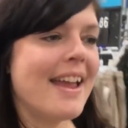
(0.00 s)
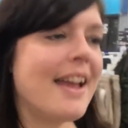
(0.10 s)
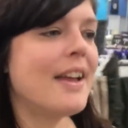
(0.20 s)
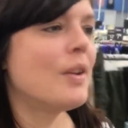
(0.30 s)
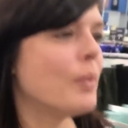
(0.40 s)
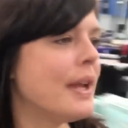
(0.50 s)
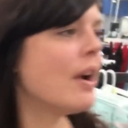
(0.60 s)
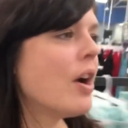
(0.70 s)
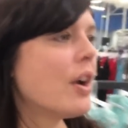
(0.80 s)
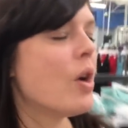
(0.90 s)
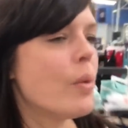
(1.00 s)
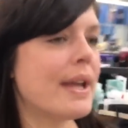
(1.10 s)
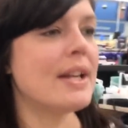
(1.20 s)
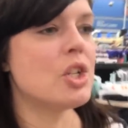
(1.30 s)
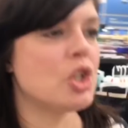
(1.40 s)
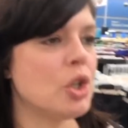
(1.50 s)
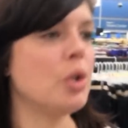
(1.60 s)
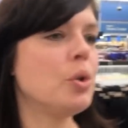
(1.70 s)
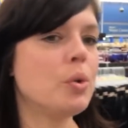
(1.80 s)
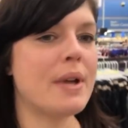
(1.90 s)
and we are going
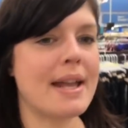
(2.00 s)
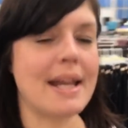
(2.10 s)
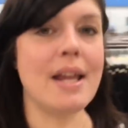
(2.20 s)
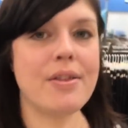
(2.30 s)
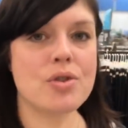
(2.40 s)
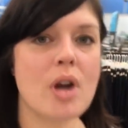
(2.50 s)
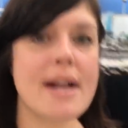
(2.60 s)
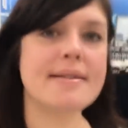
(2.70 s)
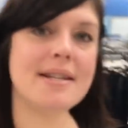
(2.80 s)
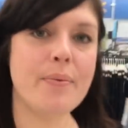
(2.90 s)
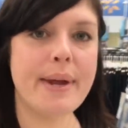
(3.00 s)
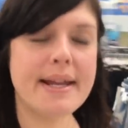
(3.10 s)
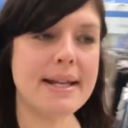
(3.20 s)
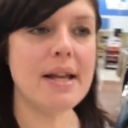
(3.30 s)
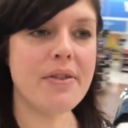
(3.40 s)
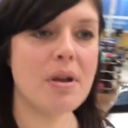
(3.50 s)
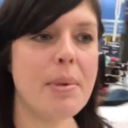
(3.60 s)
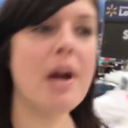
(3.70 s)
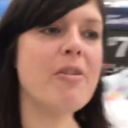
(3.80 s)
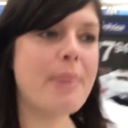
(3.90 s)
to get Ethan, try to see if we can get Ethan a
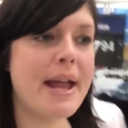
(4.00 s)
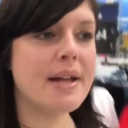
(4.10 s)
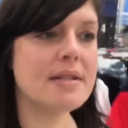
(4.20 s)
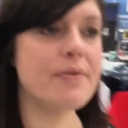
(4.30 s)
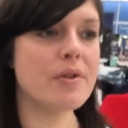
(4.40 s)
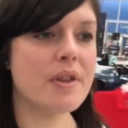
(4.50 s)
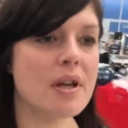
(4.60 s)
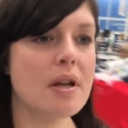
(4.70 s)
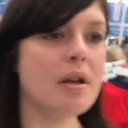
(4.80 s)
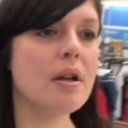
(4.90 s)
pair of pants for the